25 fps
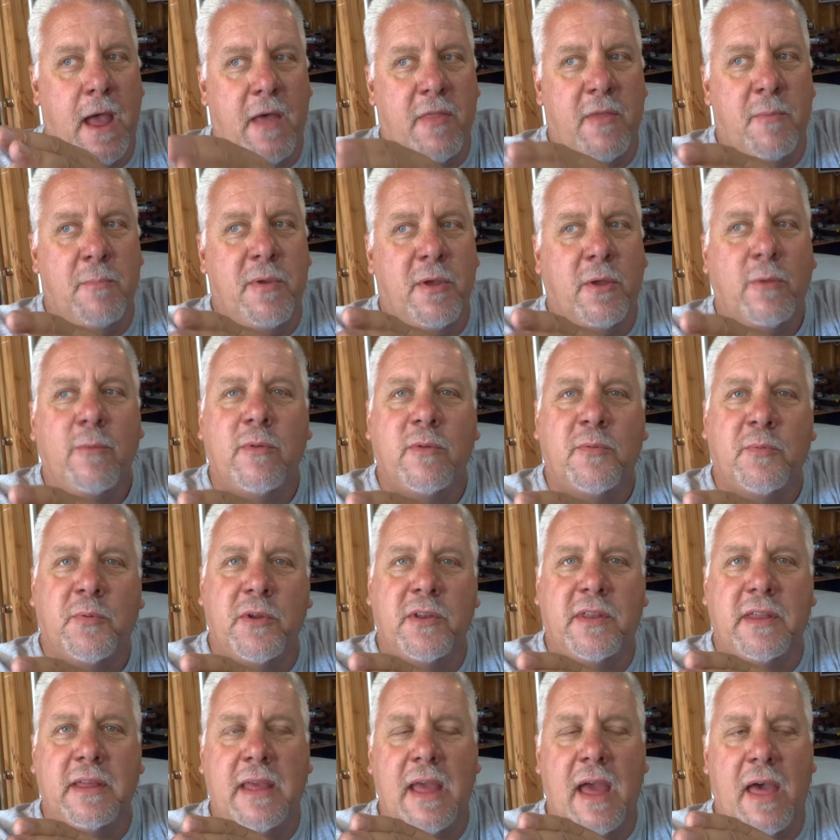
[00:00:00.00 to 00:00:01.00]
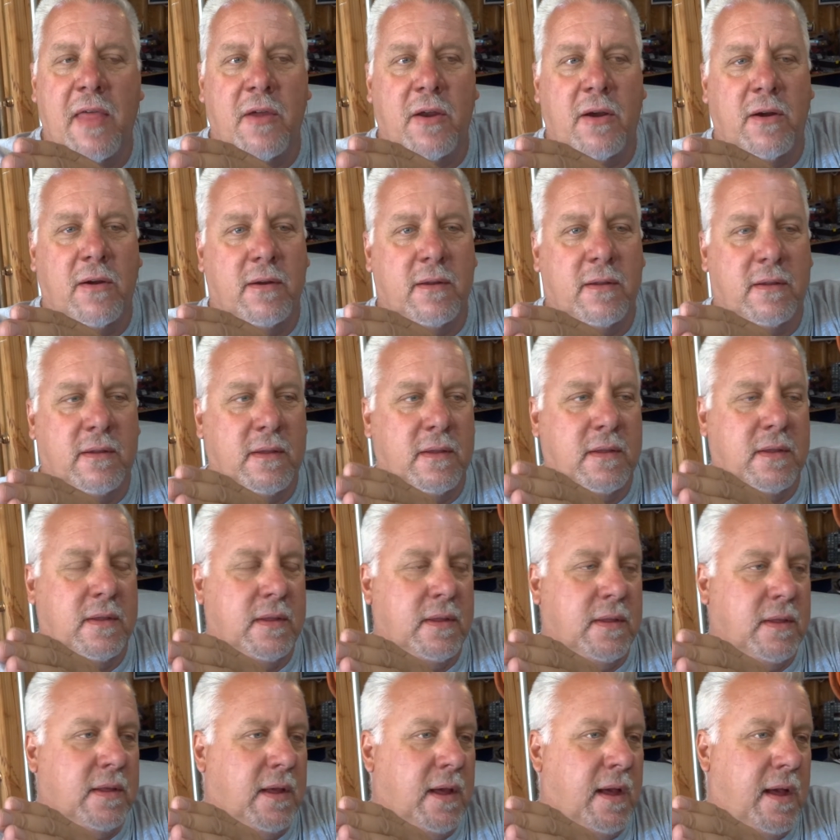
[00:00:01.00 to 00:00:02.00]
build was put together.
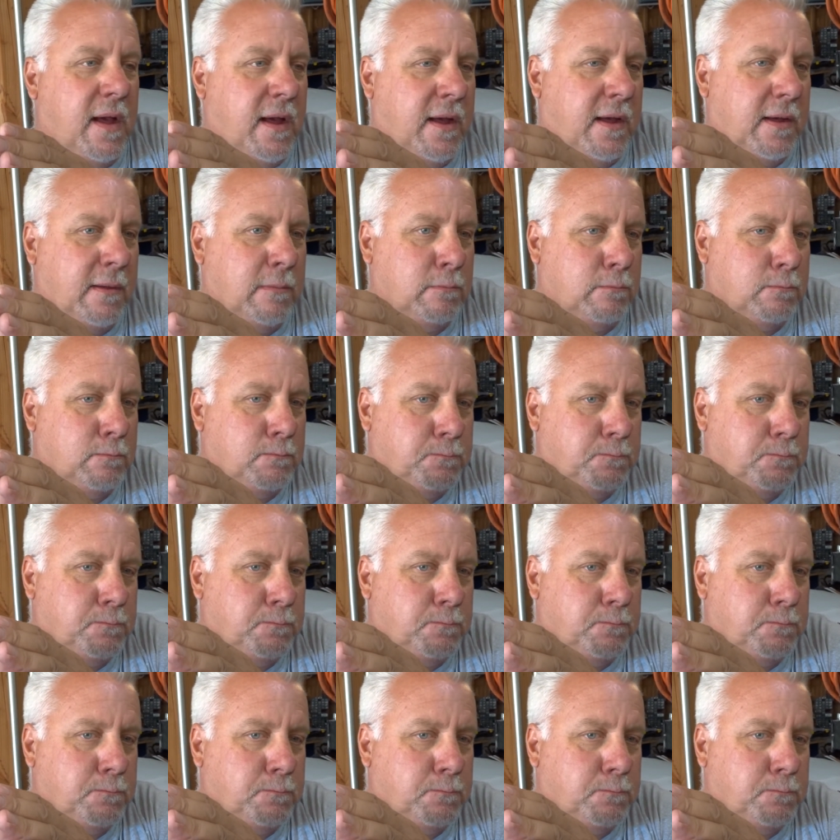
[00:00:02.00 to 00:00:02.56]
In